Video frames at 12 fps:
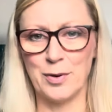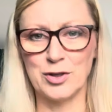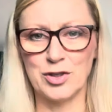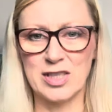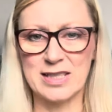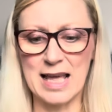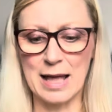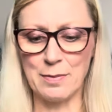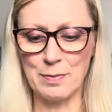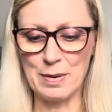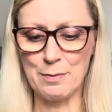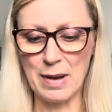but just
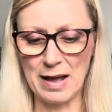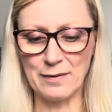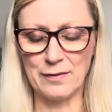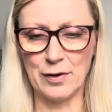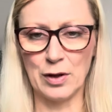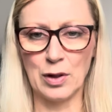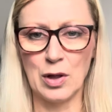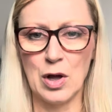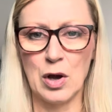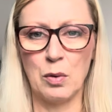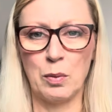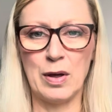then be mindful
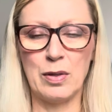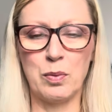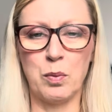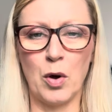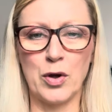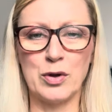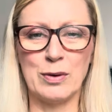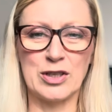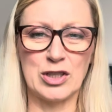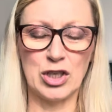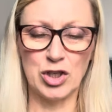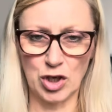with what you
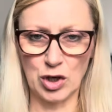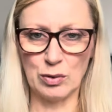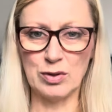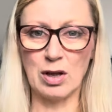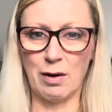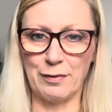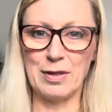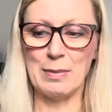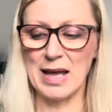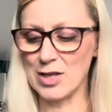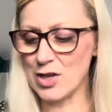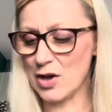actually choose off the
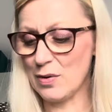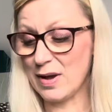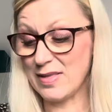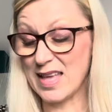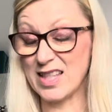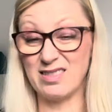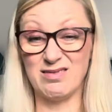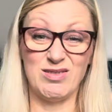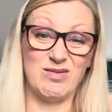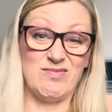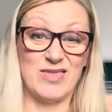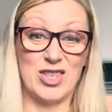menu, and
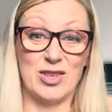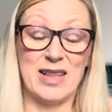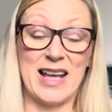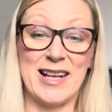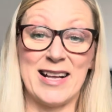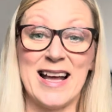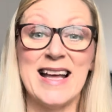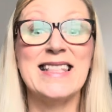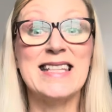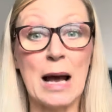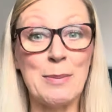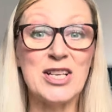then you should like
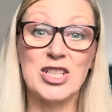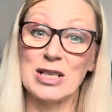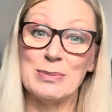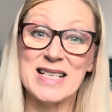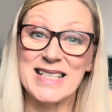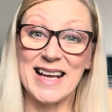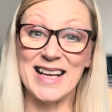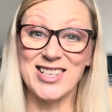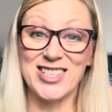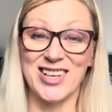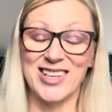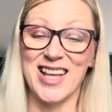damage
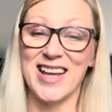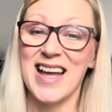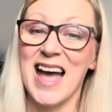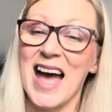limitation.